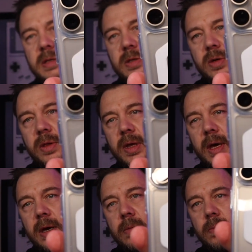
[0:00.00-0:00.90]
is your
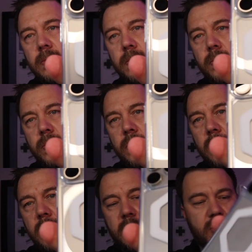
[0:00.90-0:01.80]
thing,
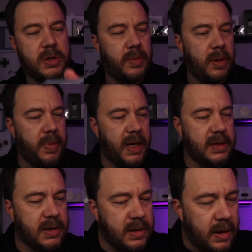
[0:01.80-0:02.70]
these are some of the best.